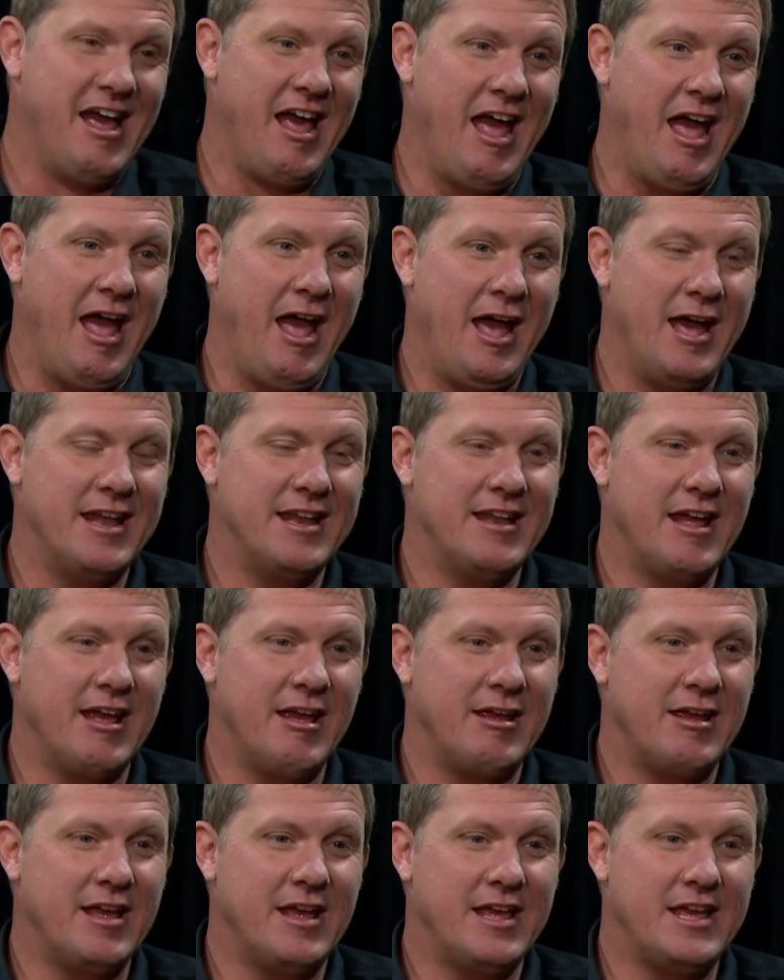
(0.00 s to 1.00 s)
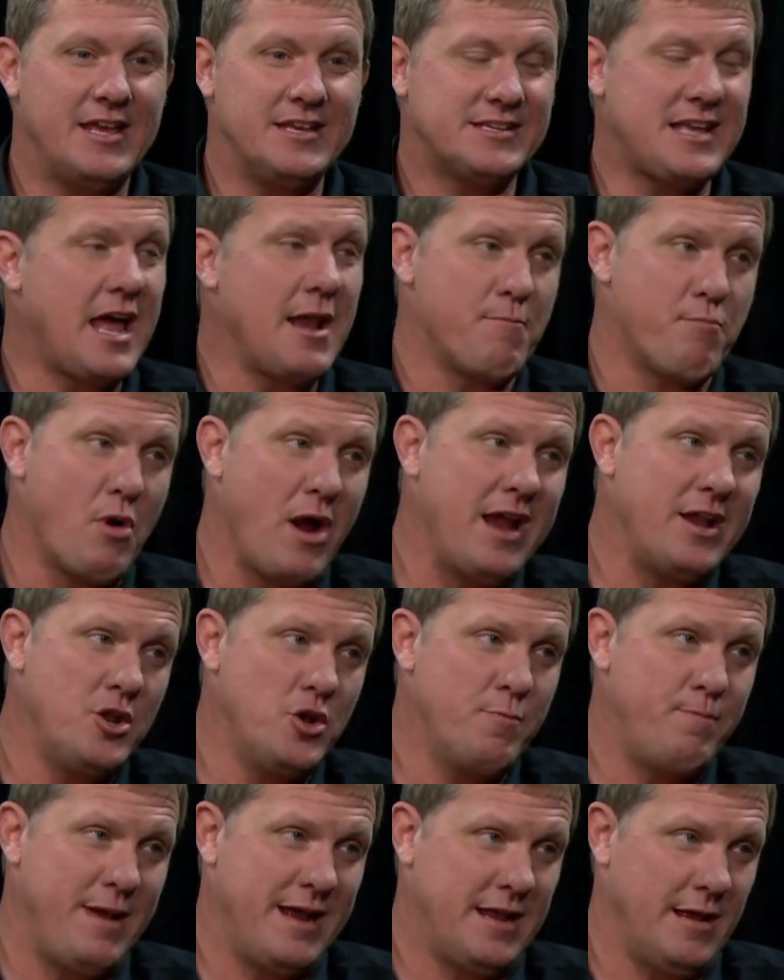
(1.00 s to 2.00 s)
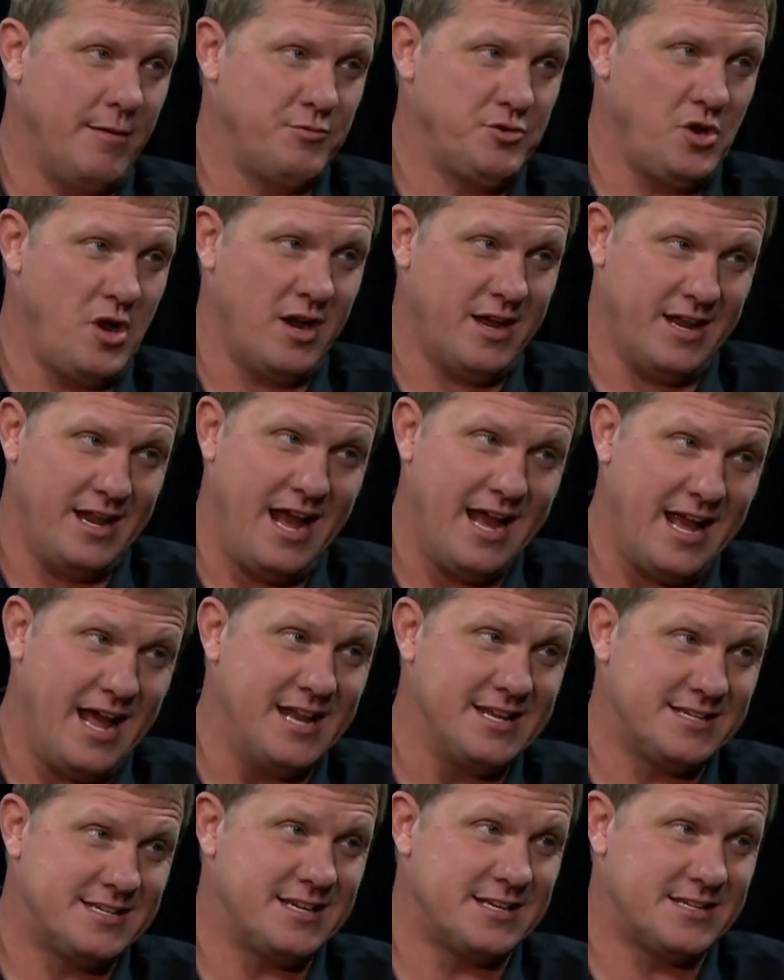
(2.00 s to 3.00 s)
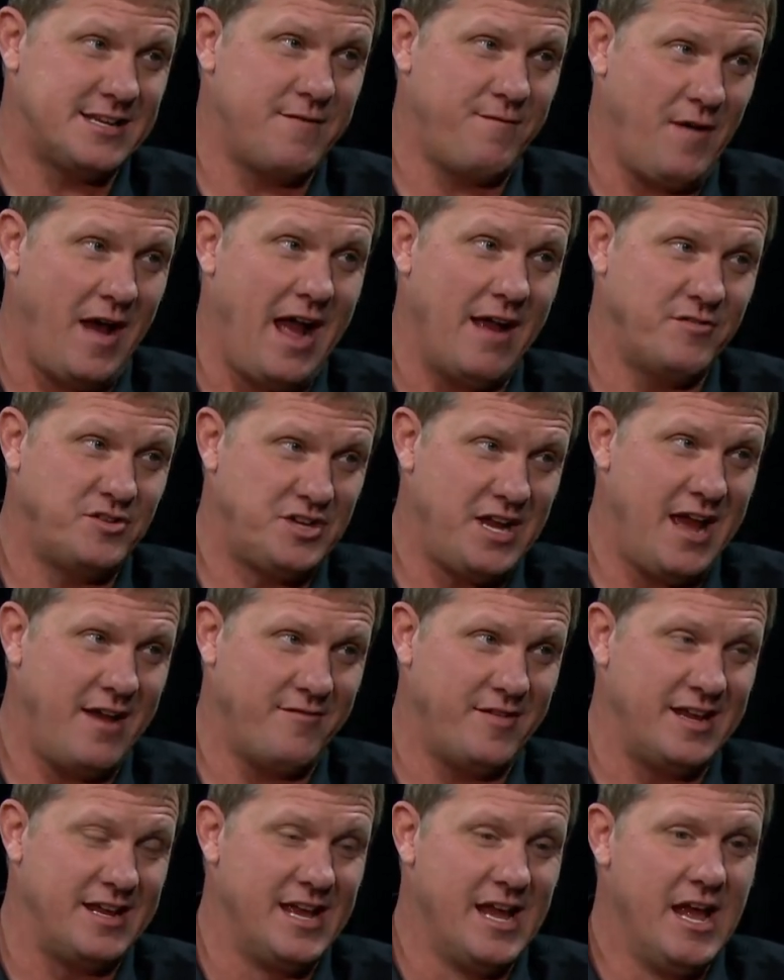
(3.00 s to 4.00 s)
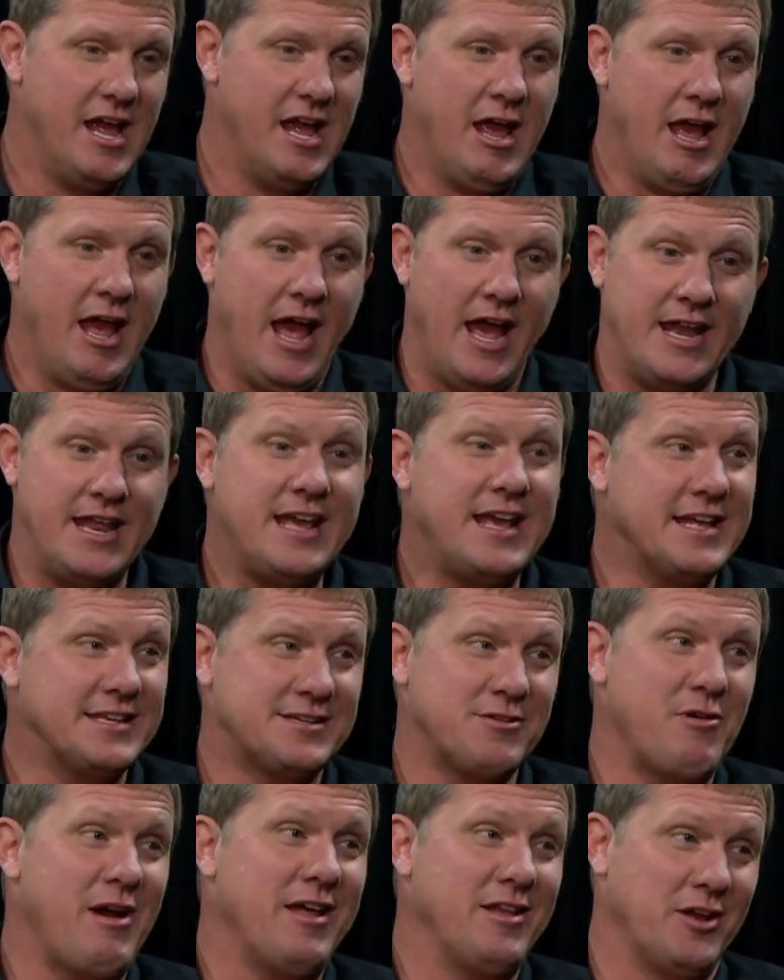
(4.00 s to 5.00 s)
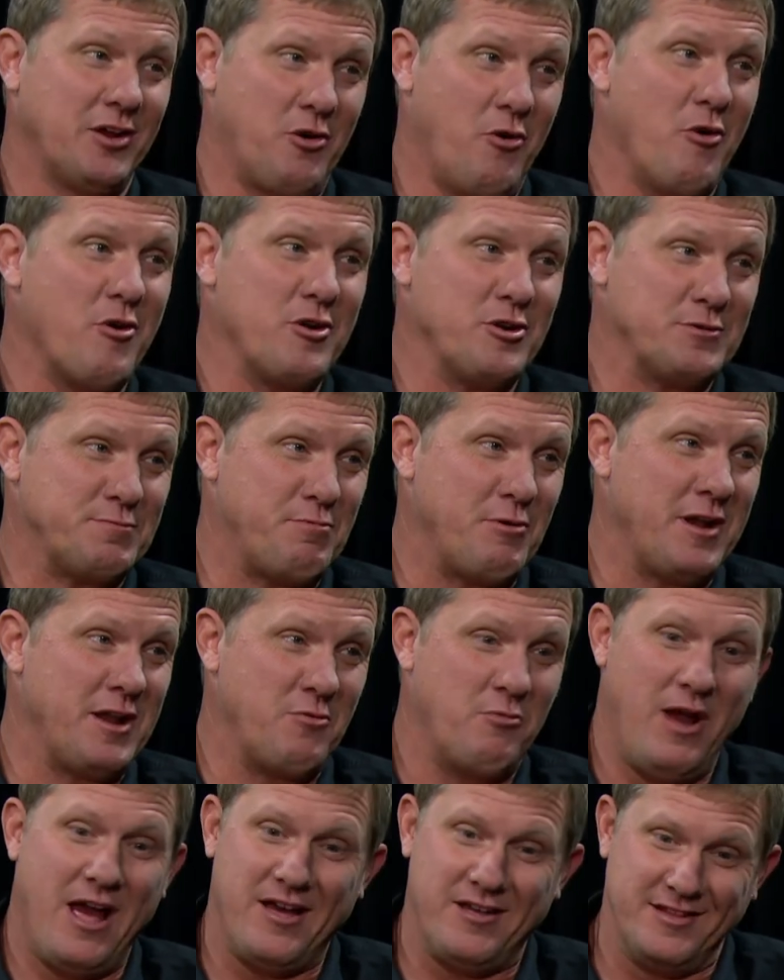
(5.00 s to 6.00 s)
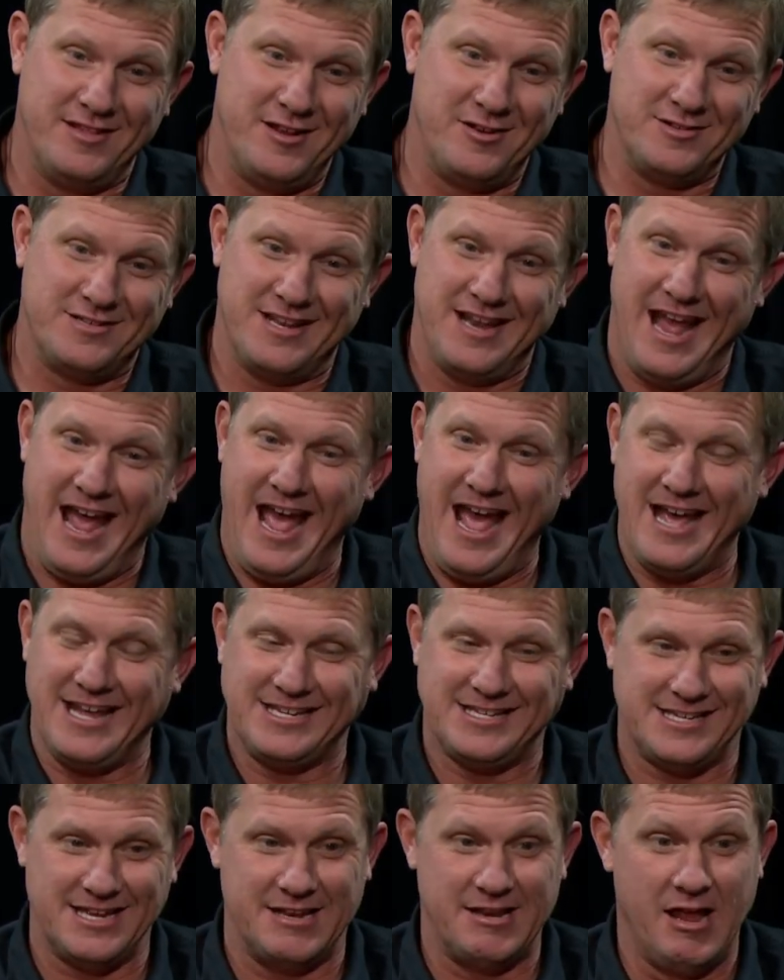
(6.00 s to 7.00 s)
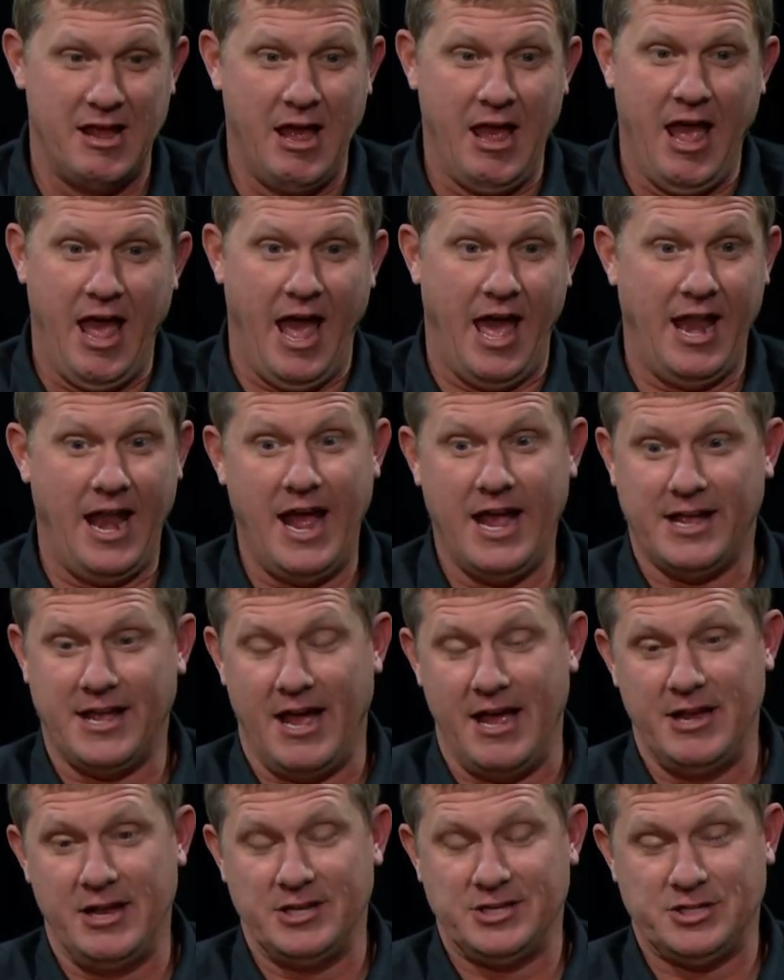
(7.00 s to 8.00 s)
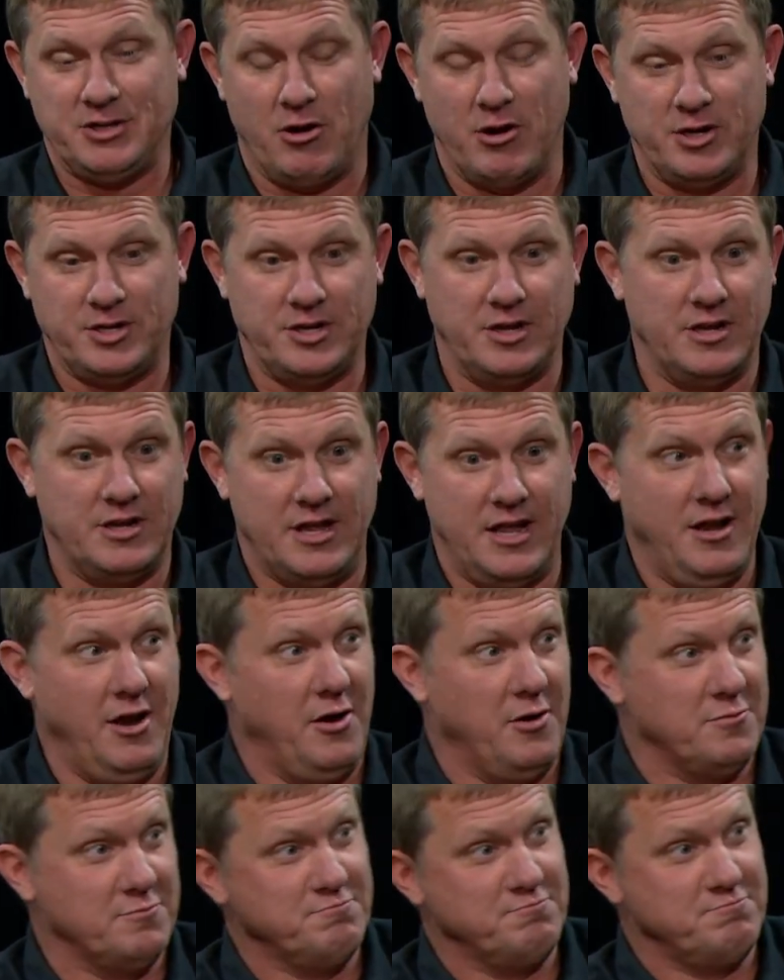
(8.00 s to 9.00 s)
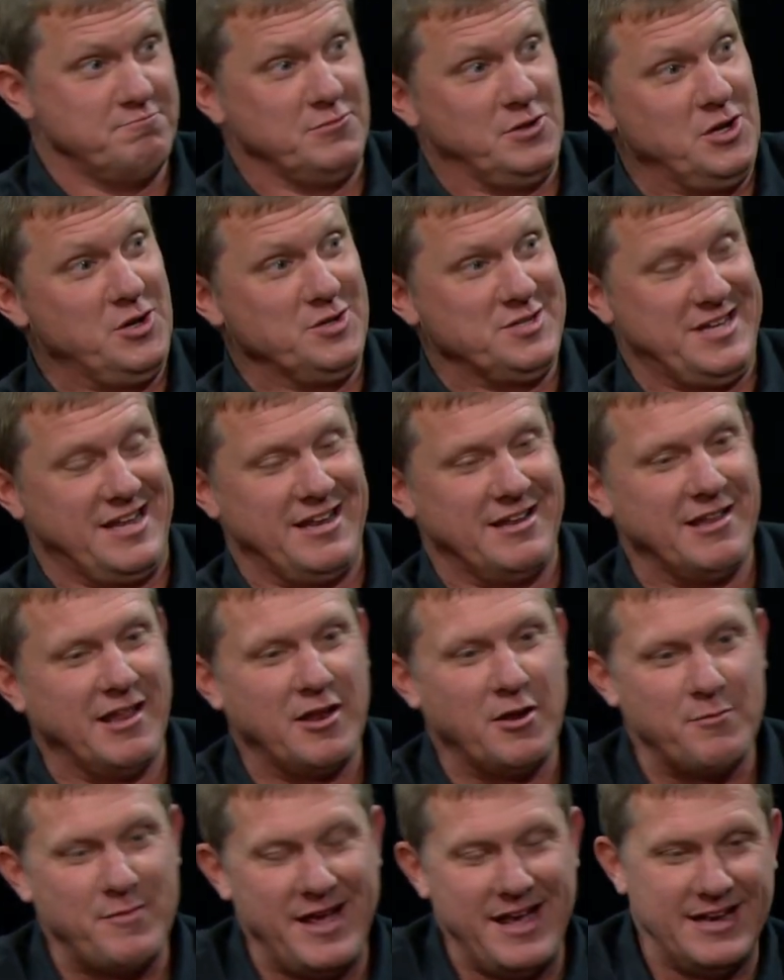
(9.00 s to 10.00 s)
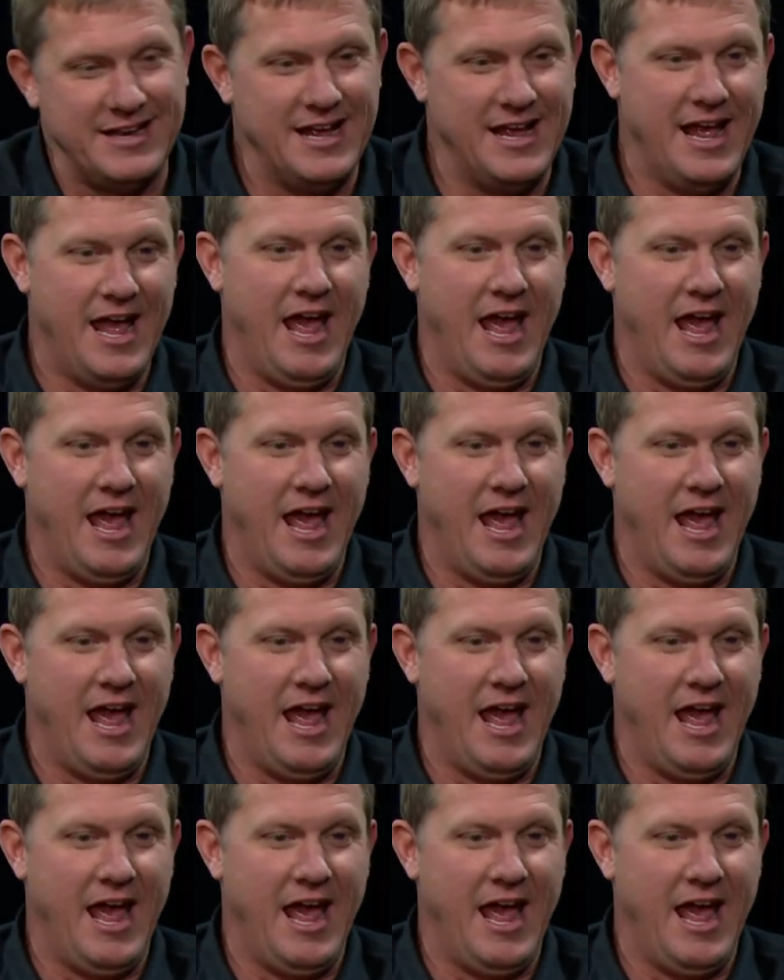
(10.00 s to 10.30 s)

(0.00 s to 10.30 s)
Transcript: And he's got a brand new pickup truck, and I got a 65 Chevy and he gets around the corners pretty well and there's an S and, and I kind of start to, you know, lose it a little bit.